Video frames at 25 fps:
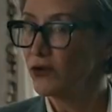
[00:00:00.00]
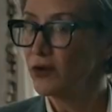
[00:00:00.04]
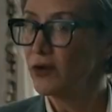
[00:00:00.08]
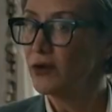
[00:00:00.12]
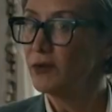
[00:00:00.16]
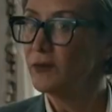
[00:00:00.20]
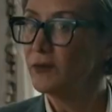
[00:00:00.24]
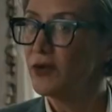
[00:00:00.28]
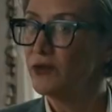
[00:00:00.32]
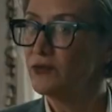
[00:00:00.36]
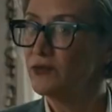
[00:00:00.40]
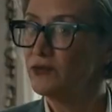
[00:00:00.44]

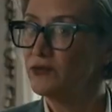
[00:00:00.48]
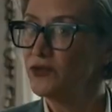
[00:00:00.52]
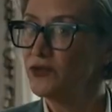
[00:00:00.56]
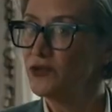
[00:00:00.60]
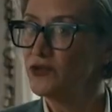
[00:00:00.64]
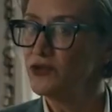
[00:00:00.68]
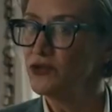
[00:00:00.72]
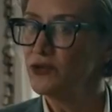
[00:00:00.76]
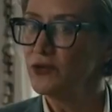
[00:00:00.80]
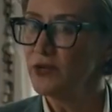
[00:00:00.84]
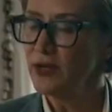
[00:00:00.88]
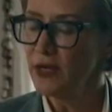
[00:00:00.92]
She might
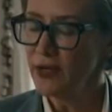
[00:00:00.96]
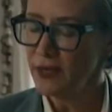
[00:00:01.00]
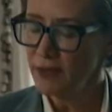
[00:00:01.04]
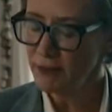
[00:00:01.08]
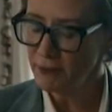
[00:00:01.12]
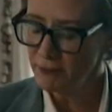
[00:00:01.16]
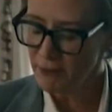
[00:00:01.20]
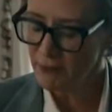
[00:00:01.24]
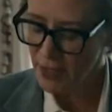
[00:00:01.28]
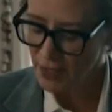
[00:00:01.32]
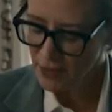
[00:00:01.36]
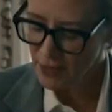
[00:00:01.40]
be the
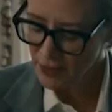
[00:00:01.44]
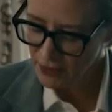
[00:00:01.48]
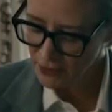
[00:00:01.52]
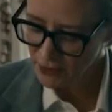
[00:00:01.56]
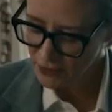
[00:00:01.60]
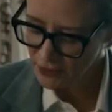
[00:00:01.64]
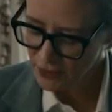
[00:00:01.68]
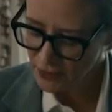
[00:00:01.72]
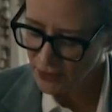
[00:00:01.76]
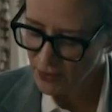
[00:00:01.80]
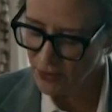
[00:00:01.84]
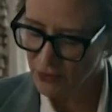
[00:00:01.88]
final weapon
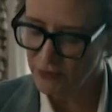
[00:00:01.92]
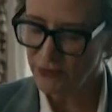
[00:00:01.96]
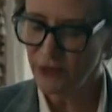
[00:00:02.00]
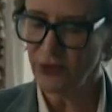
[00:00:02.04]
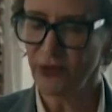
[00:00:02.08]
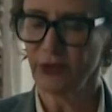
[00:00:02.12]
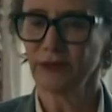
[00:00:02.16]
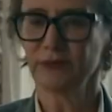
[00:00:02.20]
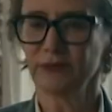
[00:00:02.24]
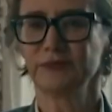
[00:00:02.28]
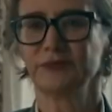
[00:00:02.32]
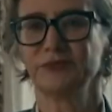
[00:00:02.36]
Kat
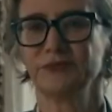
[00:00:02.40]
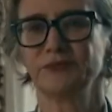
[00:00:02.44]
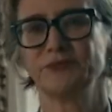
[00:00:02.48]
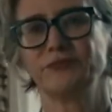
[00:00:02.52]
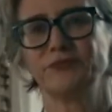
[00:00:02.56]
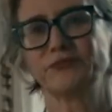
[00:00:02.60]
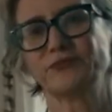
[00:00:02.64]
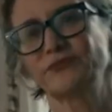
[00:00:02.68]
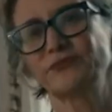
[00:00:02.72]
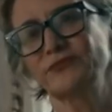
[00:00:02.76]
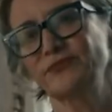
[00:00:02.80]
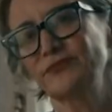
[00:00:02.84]
uses to
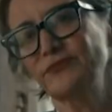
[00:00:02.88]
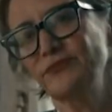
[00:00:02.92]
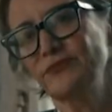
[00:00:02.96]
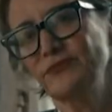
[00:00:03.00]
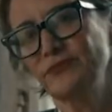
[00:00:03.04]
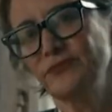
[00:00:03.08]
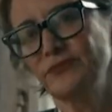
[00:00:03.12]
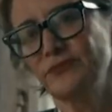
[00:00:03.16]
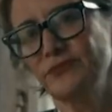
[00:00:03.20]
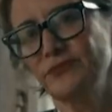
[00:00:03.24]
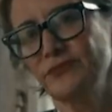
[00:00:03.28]
exact revenge